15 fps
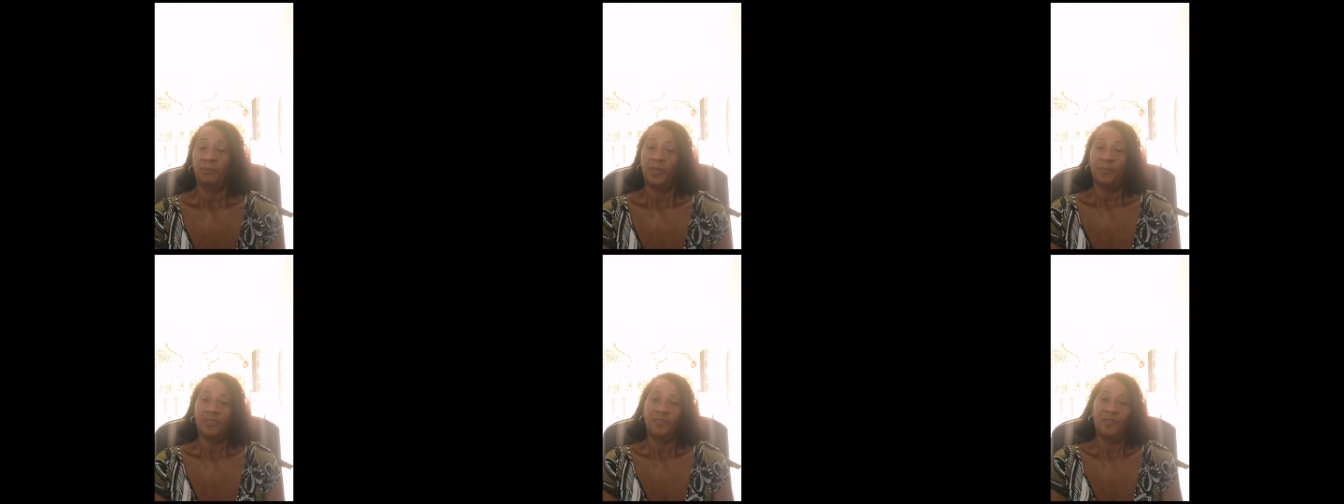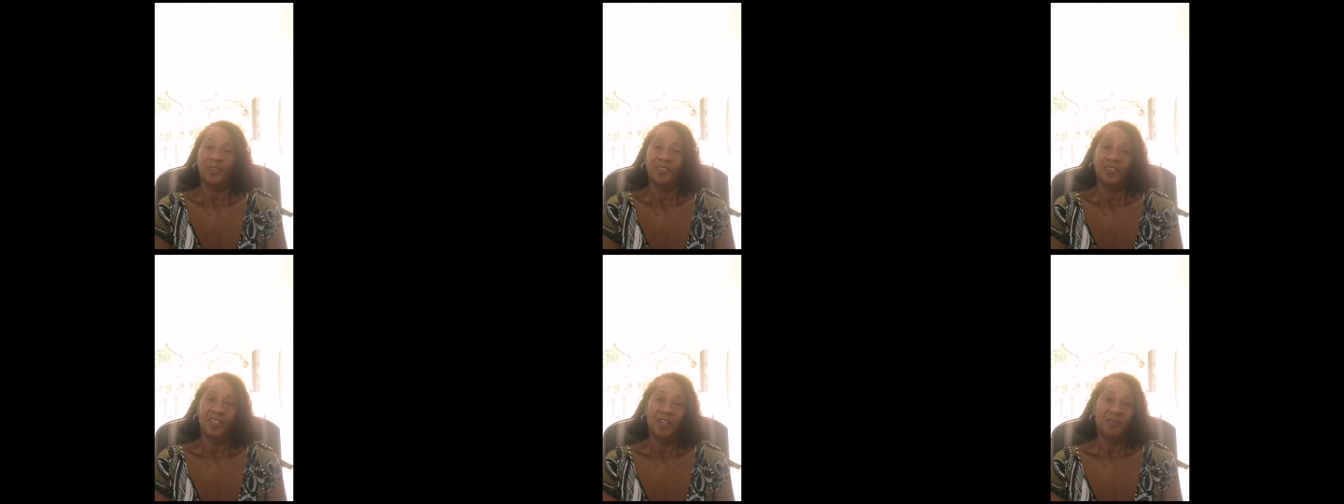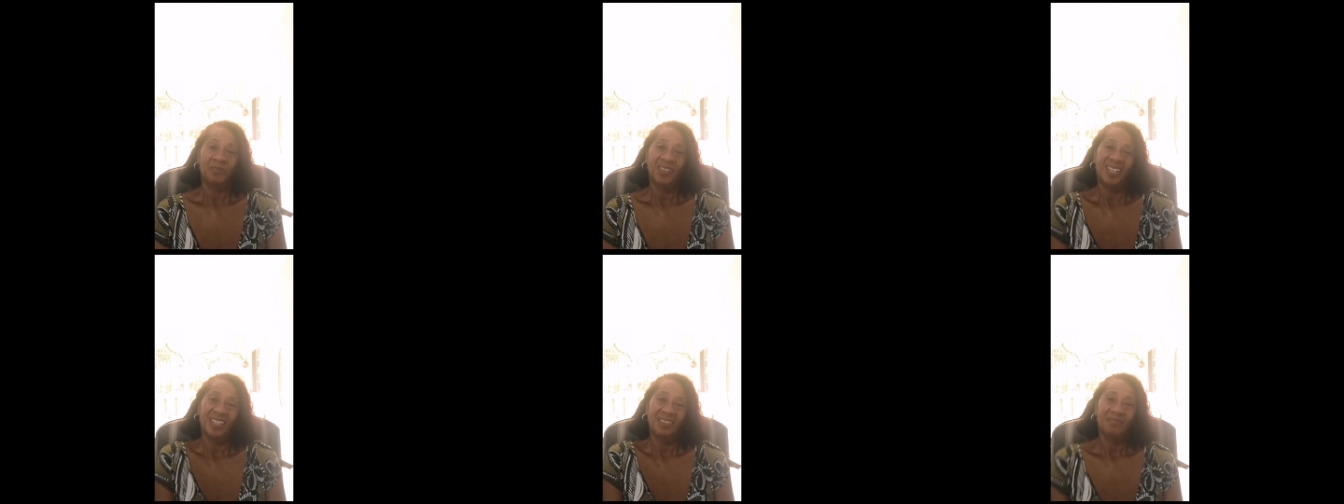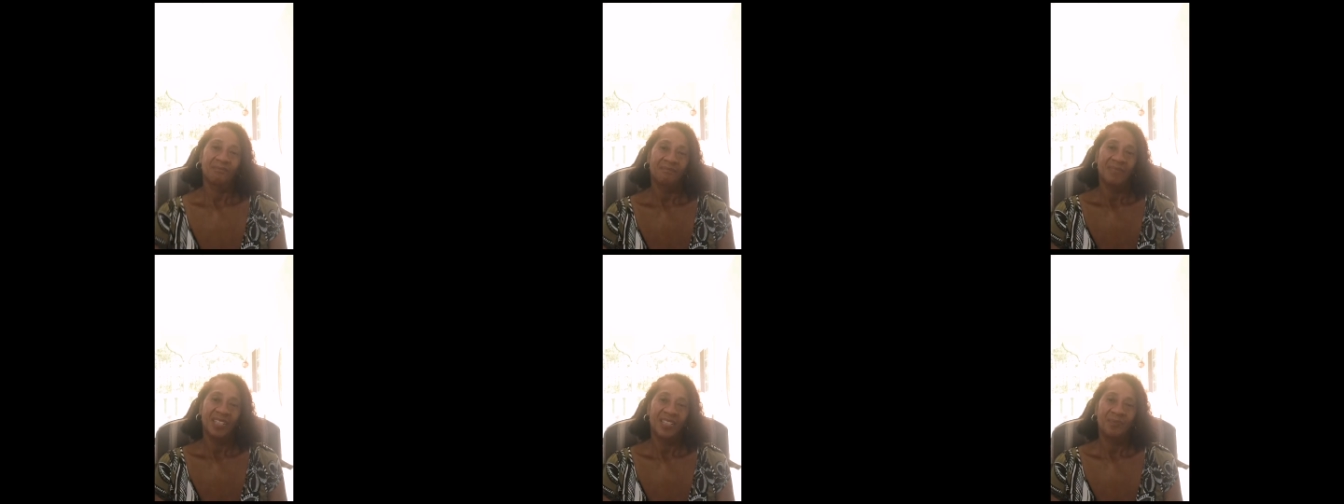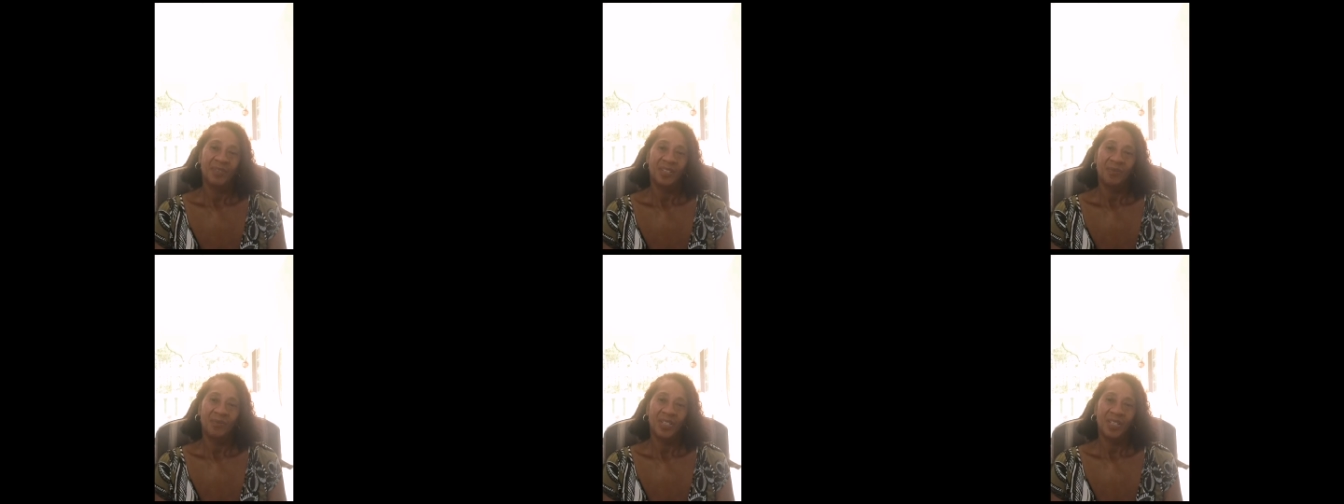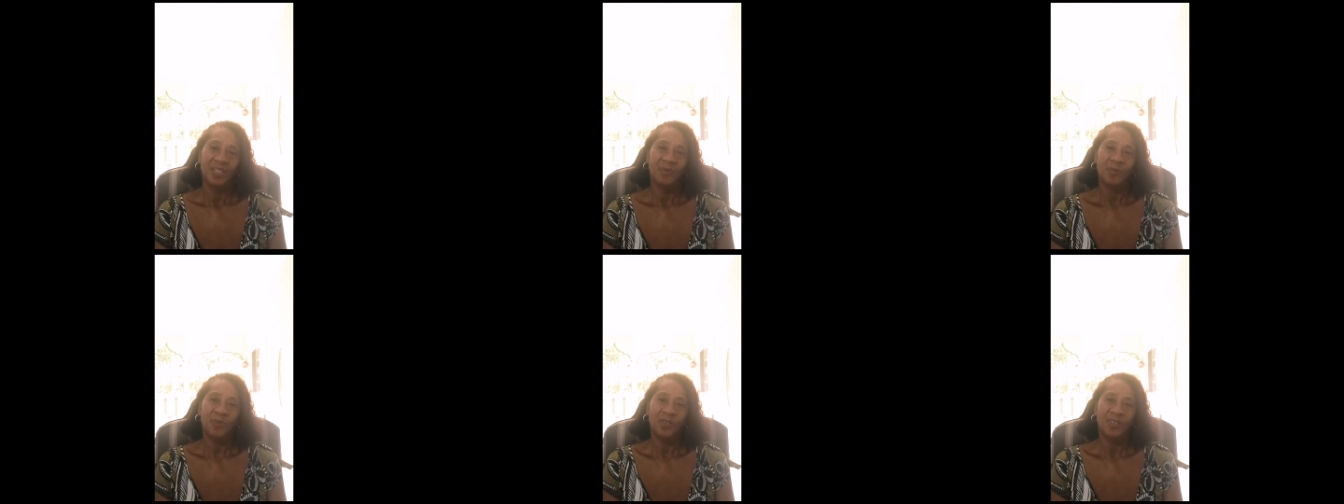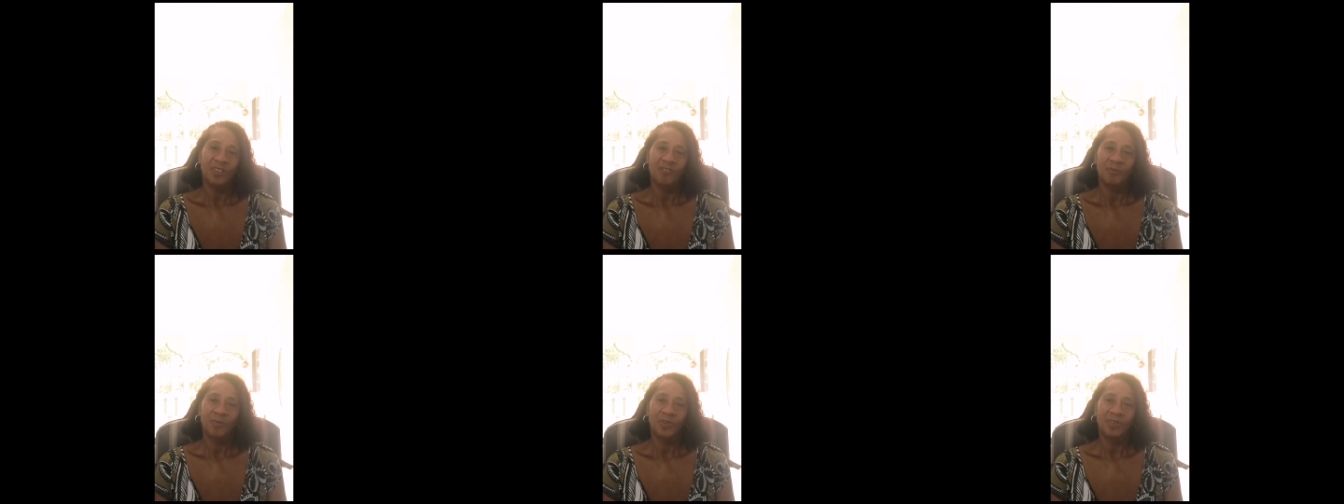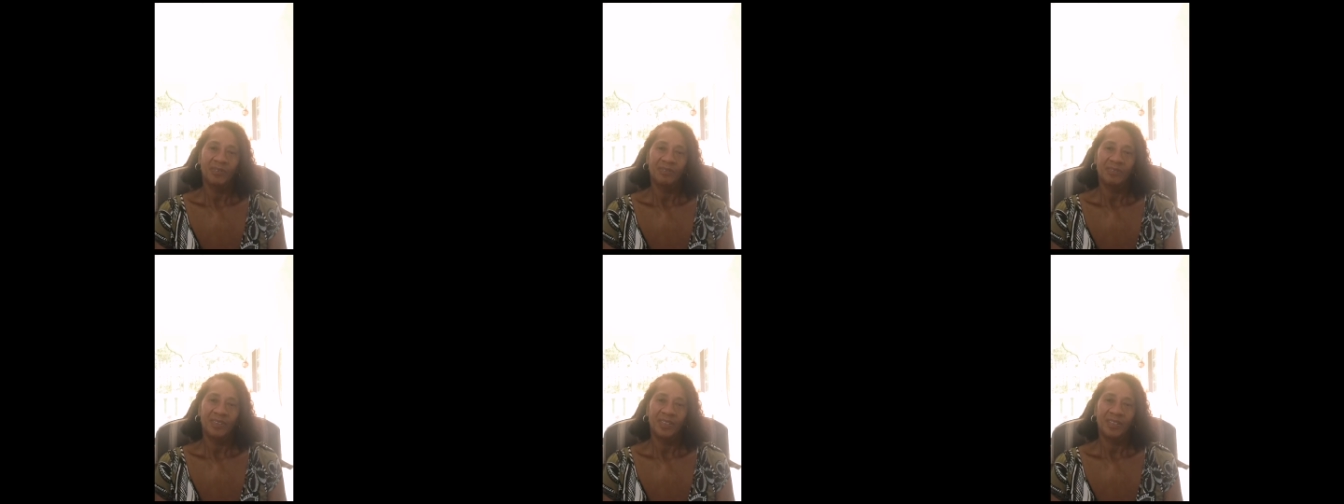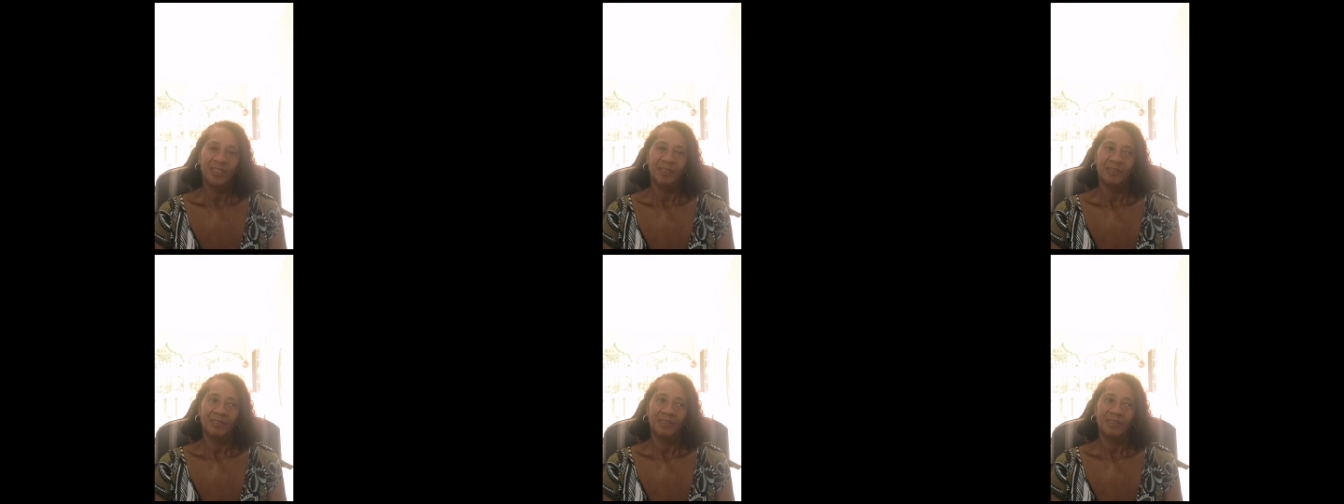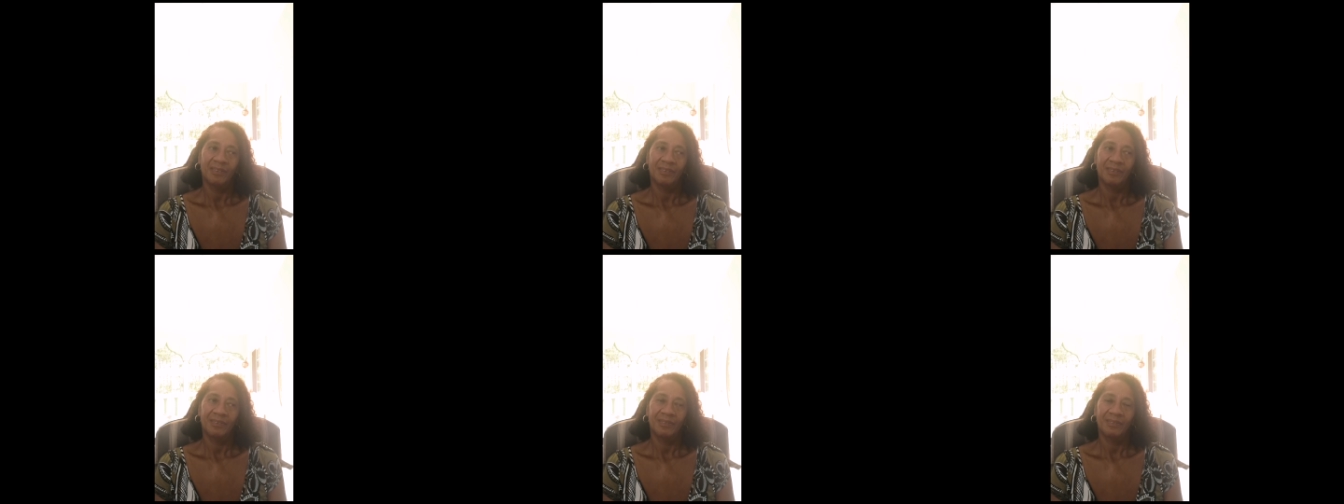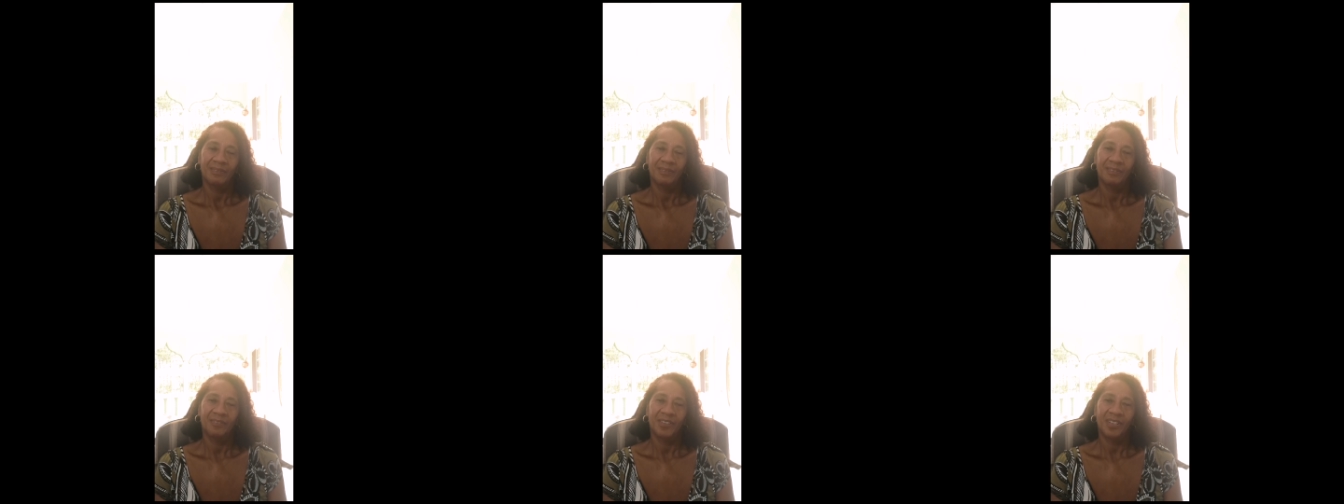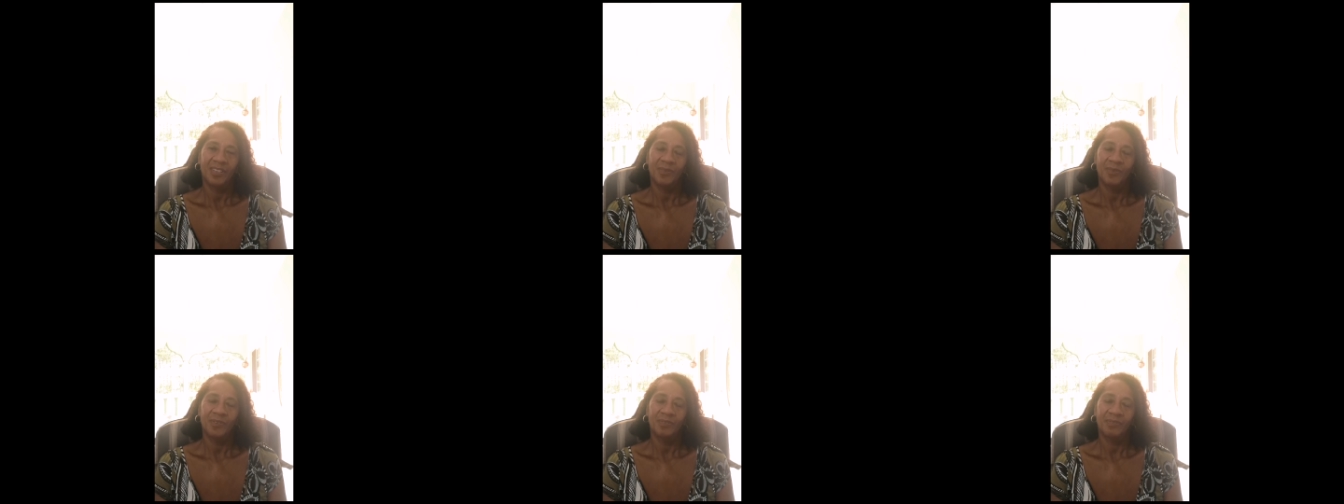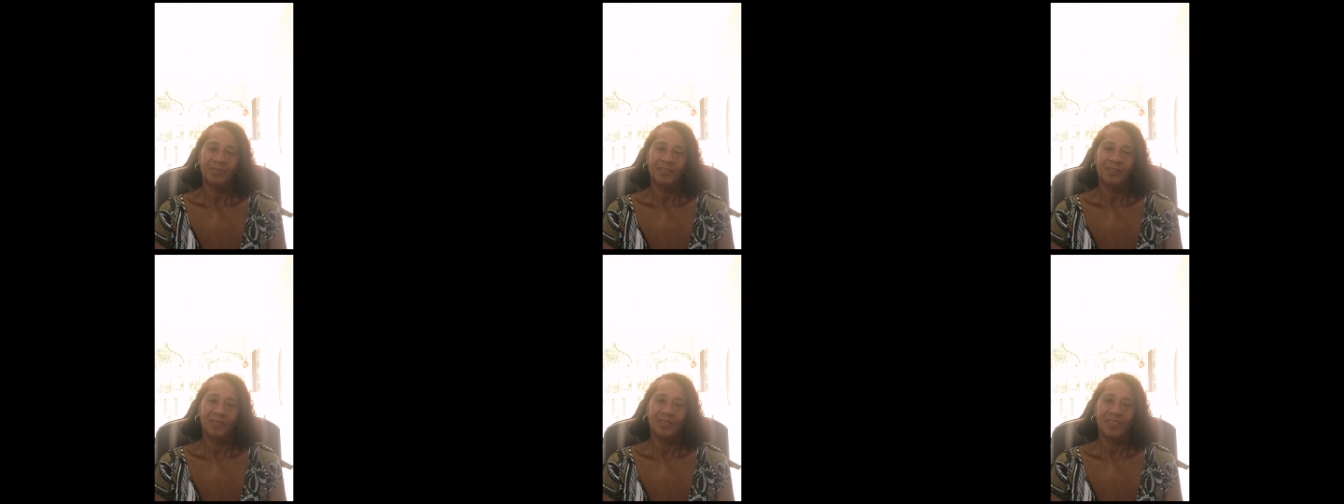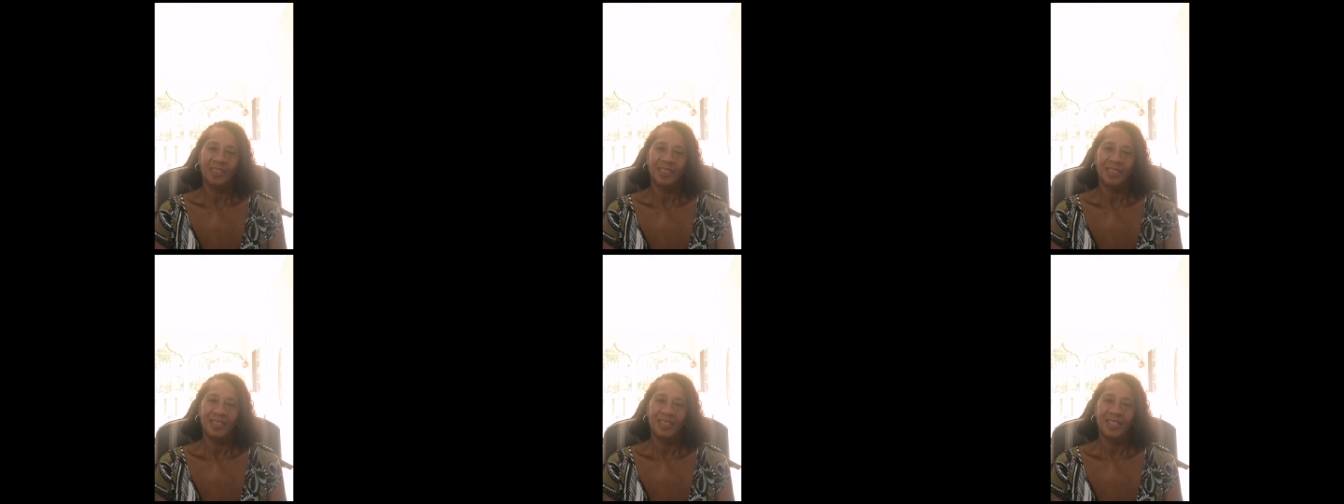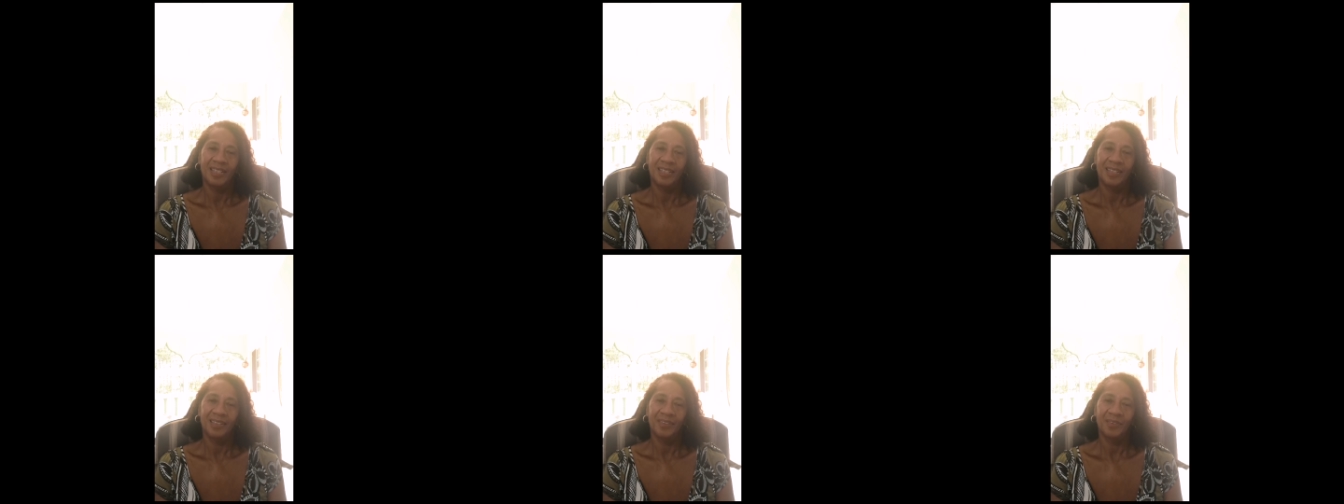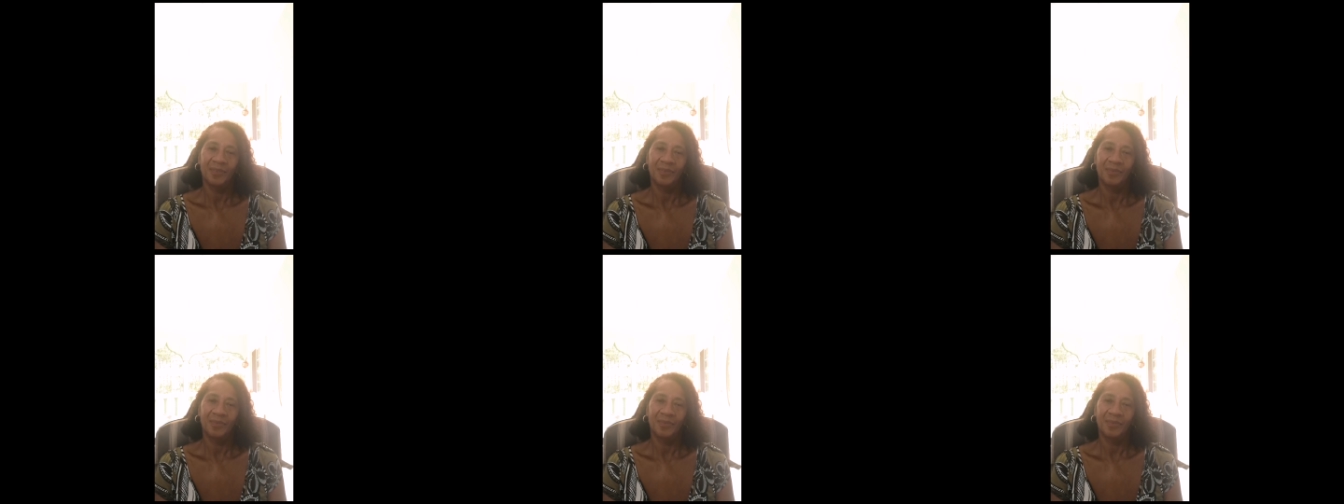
probably if we'd have known that, maybe we wouldn't have, but the fact that we've got the things here,